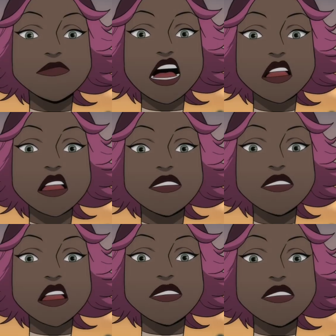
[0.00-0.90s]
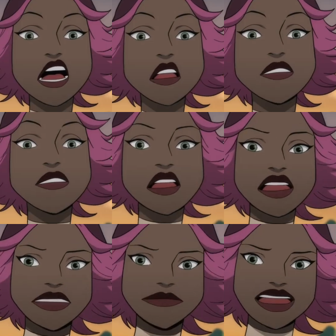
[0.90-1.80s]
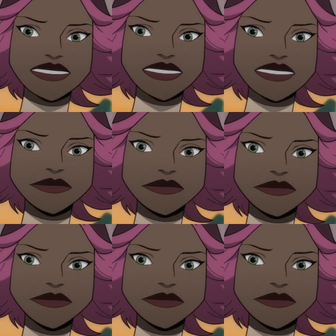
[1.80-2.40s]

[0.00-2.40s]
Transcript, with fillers: we're waiting list material at best.